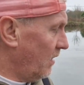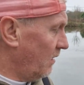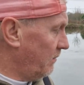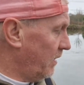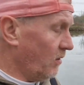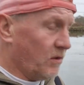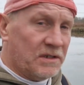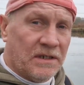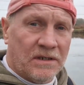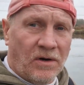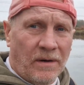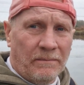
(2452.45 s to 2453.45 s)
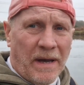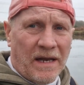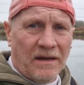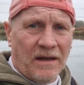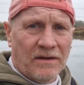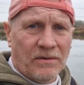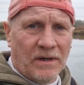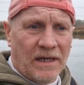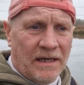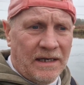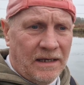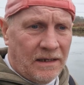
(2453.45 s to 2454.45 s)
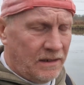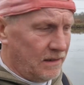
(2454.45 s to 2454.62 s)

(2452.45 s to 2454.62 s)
and the hooks got embedded into a lily.